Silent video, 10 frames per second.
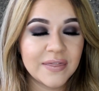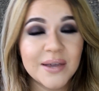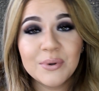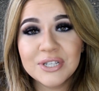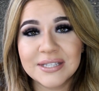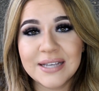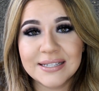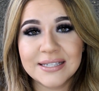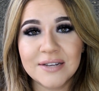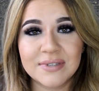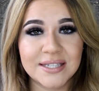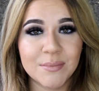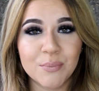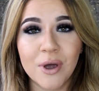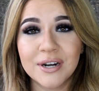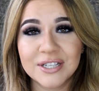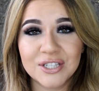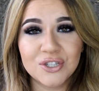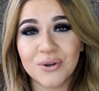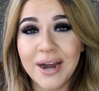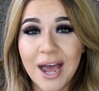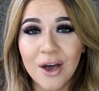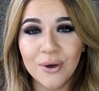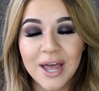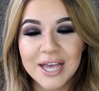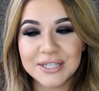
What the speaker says: They were just nice enough to send me products to try out.